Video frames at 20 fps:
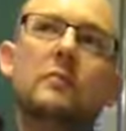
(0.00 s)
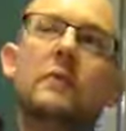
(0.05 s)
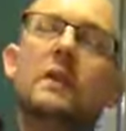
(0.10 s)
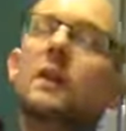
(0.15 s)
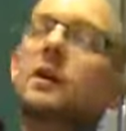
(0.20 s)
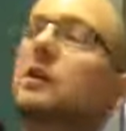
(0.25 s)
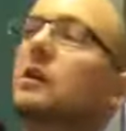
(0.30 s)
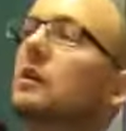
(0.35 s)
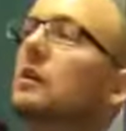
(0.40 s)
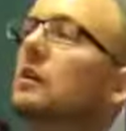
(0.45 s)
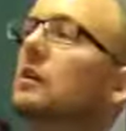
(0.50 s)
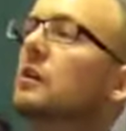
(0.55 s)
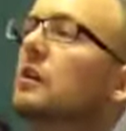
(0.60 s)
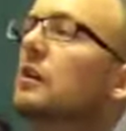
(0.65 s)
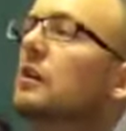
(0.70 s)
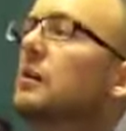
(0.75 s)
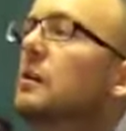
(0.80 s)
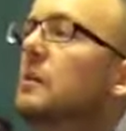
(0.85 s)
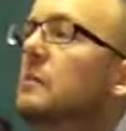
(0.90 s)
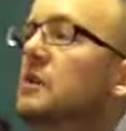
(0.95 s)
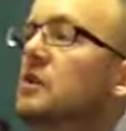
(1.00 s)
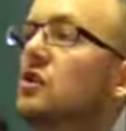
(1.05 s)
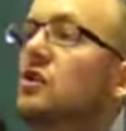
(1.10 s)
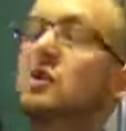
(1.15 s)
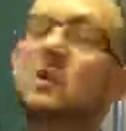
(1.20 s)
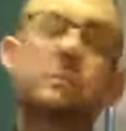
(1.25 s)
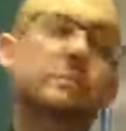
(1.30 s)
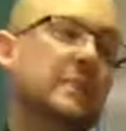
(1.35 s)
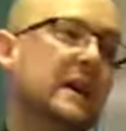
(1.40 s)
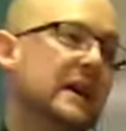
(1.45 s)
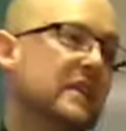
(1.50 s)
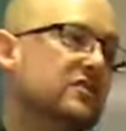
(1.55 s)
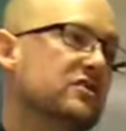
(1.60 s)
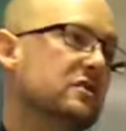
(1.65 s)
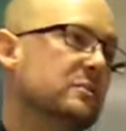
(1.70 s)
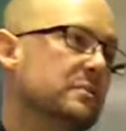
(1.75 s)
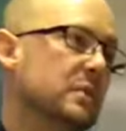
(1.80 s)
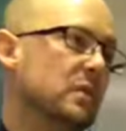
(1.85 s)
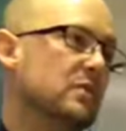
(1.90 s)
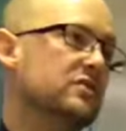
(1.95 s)
You need to base
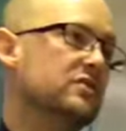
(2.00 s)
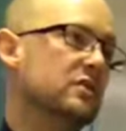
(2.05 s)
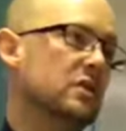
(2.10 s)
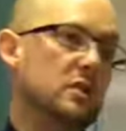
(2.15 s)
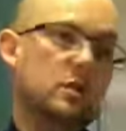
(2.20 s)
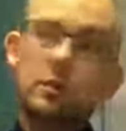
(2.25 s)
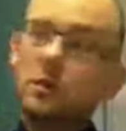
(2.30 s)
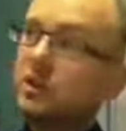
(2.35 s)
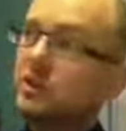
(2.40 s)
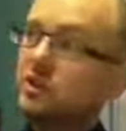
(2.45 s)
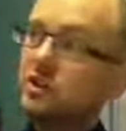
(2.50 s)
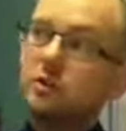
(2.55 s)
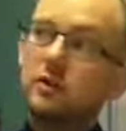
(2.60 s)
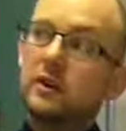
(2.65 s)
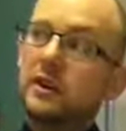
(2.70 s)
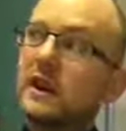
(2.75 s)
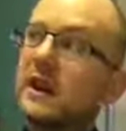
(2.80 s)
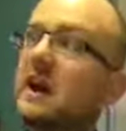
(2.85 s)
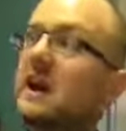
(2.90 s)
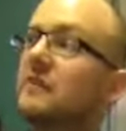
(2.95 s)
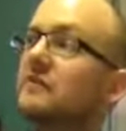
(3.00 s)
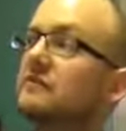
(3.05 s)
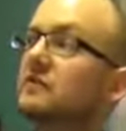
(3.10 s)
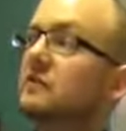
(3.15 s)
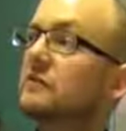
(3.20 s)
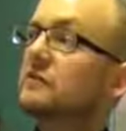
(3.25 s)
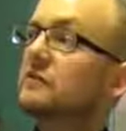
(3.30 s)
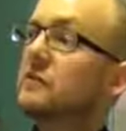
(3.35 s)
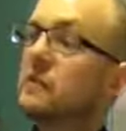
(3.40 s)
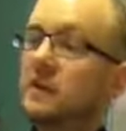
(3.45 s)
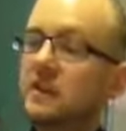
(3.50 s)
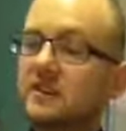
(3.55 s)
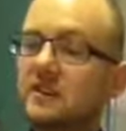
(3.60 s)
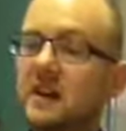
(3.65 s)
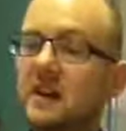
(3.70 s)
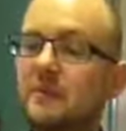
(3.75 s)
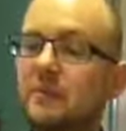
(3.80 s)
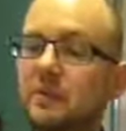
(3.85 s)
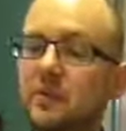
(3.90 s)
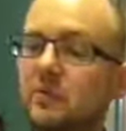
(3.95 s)
your poster on what you already have. So, for
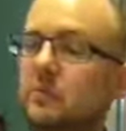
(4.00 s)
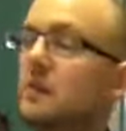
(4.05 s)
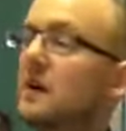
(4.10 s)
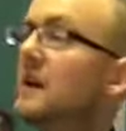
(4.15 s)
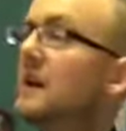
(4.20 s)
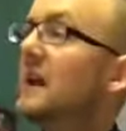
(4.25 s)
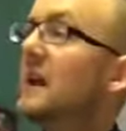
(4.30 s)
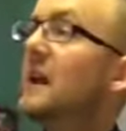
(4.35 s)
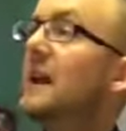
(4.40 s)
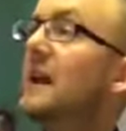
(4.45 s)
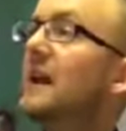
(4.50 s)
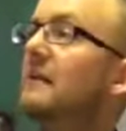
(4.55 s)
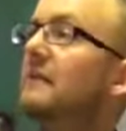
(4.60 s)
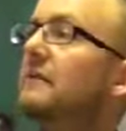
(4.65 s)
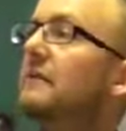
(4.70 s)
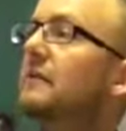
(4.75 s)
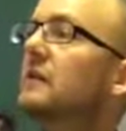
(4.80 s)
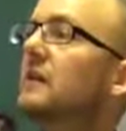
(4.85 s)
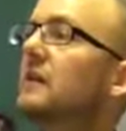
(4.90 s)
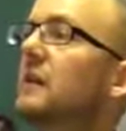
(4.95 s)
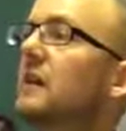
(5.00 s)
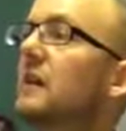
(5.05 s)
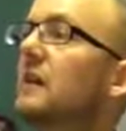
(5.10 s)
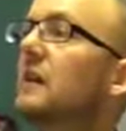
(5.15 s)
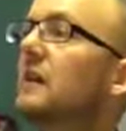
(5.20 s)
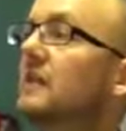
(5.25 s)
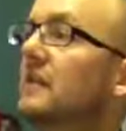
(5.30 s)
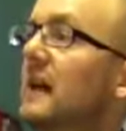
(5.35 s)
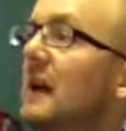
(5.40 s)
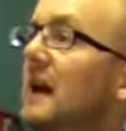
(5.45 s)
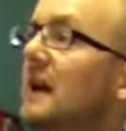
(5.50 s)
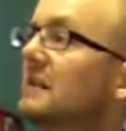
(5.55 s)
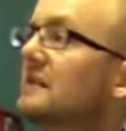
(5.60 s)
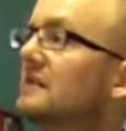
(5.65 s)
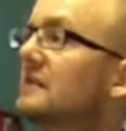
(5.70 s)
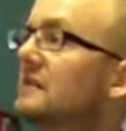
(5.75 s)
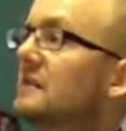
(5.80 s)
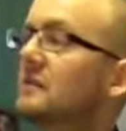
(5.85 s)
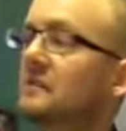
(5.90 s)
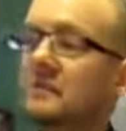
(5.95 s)
example, you might have
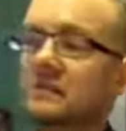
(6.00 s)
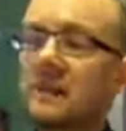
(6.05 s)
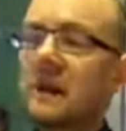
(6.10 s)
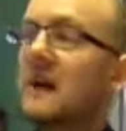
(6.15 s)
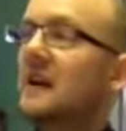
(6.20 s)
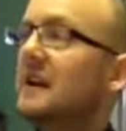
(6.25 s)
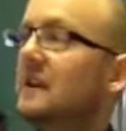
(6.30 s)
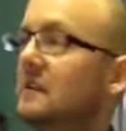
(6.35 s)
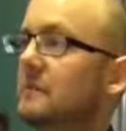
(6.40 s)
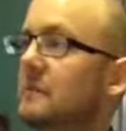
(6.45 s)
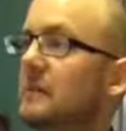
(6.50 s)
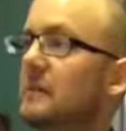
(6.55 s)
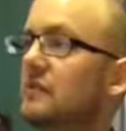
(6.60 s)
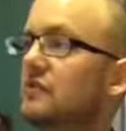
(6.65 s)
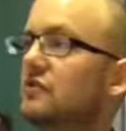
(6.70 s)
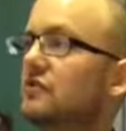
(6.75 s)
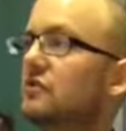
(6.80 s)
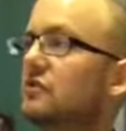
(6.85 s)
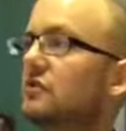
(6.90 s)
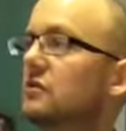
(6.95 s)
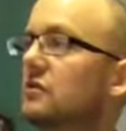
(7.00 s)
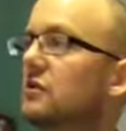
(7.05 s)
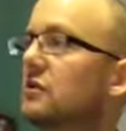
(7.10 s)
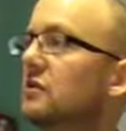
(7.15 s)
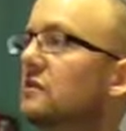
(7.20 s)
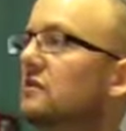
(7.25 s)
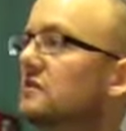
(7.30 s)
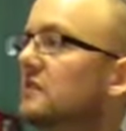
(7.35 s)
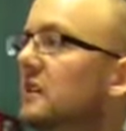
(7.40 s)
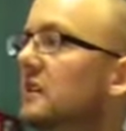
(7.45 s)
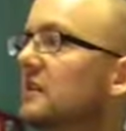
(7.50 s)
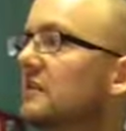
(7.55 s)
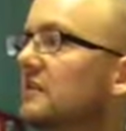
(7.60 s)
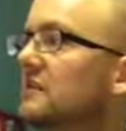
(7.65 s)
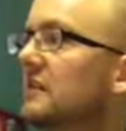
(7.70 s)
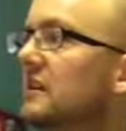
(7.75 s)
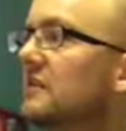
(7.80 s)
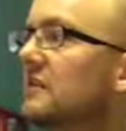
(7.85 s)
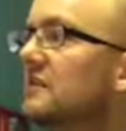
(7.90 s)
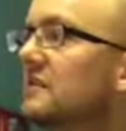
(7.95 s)
that image. Say
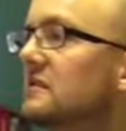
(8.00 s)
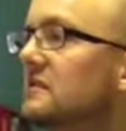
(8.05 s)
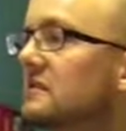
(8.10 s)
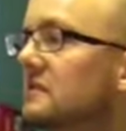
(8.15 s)
this is.